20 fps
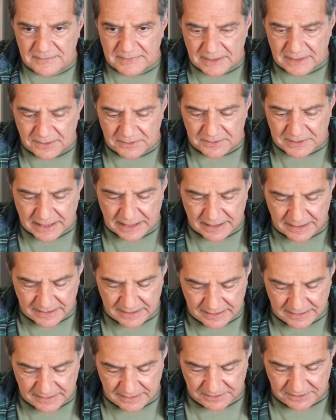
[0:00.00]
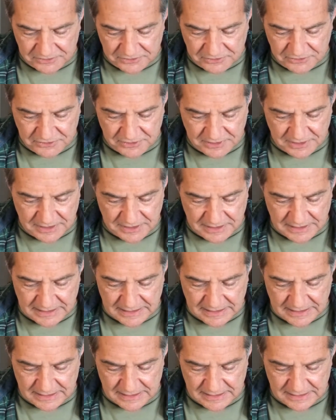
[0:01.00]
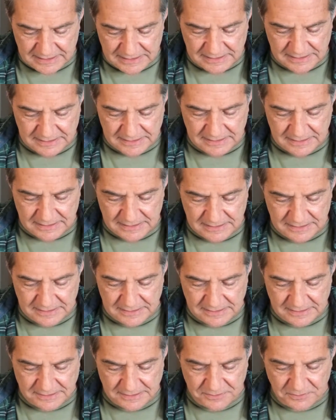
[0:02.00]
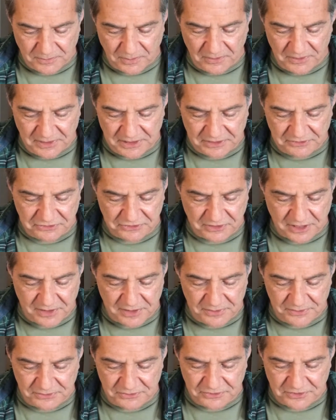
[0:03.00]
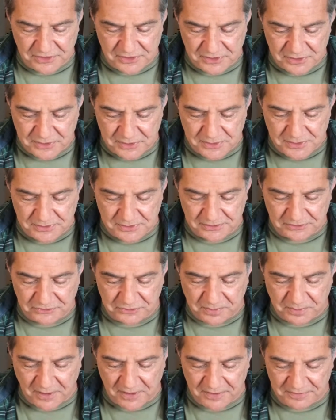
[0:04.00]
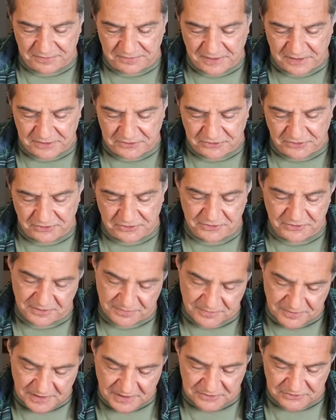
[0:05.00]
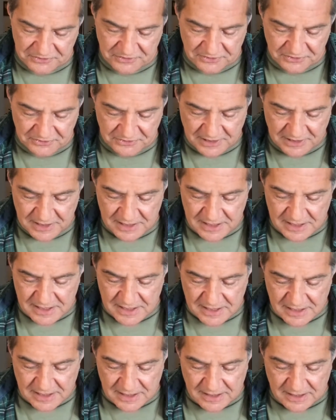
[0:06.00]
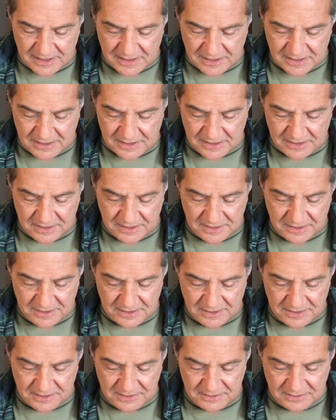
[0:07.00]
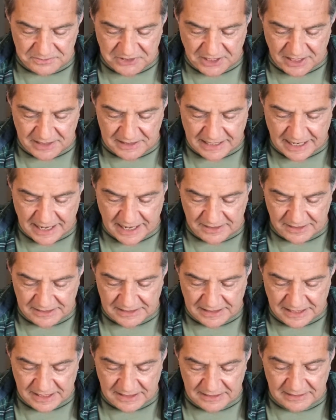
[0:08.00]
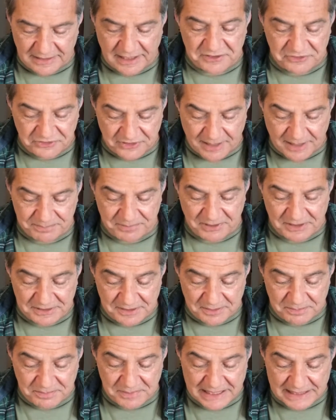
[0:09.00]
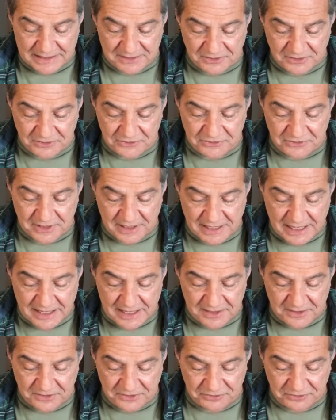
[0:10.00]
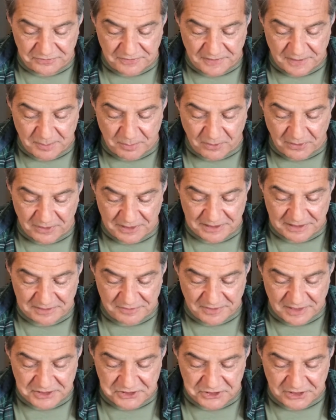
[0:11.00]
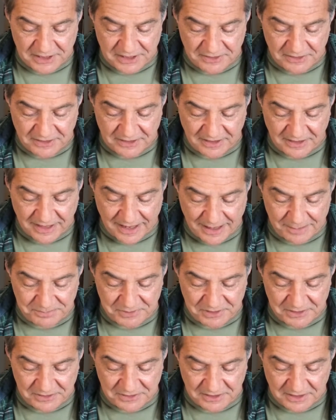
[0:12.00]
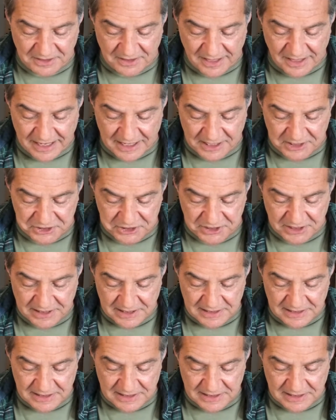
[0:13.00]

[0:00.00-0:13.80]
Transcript: Okay, let's see. Rolling Stones, The Who, The Small Faces, The Faces, Johnny Halliday, Led Zeppelin, The Beatles, The Eagles, Fairport Convention, Eric Clapton, The Clash.